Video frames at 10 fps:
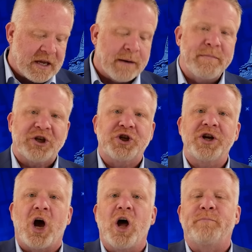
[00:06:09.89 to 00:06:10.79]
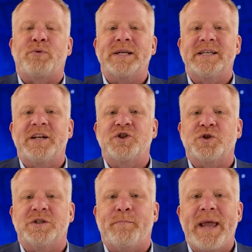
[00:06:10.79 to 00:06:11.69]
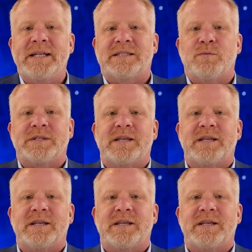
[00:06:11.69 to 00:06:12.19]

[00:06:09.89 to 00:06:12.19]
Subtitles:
Commission on Presidential Debates that